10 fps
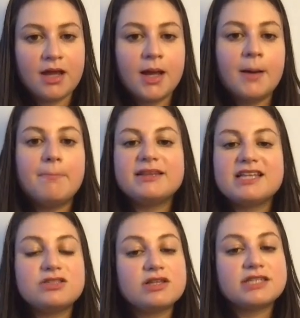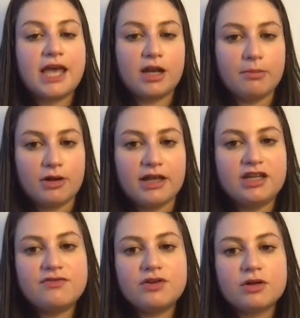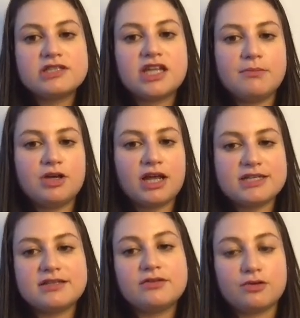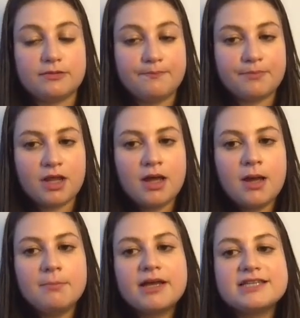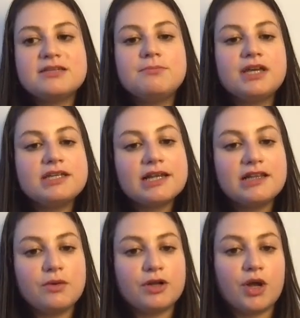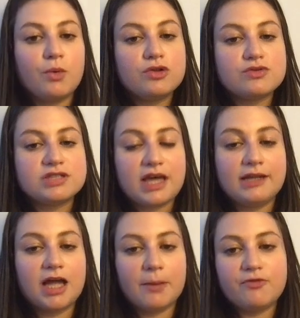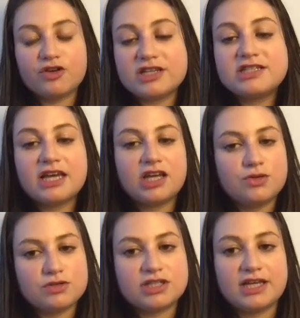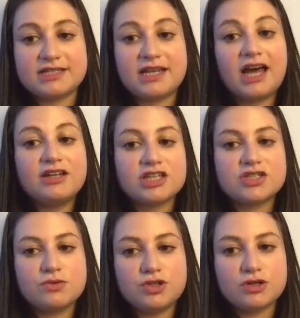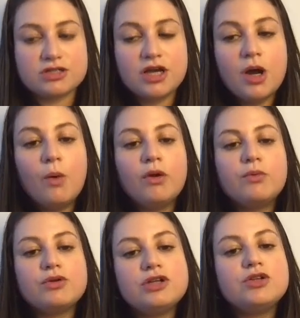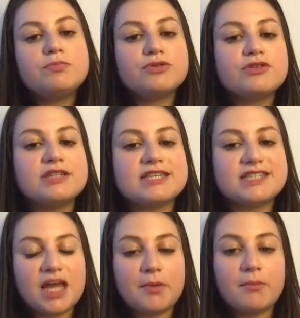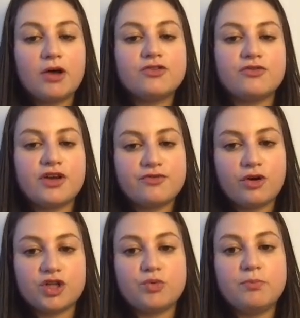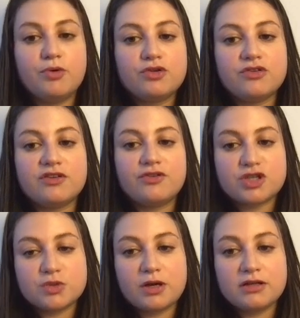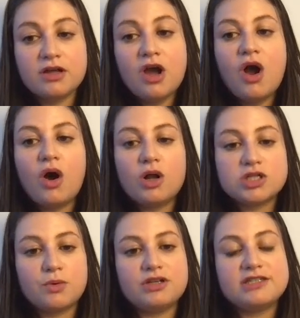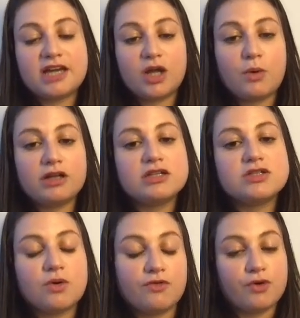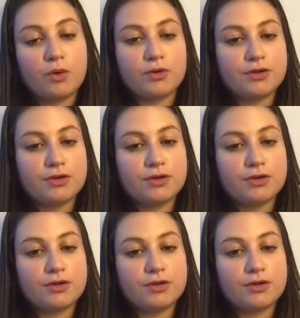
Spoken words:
But it's not scalable and even not stabilized at all. Because immediately when I want to scale it up for the second use case and other studios, we would need to put the same amount of effort that we put on the first one, also on the second one, and so forward.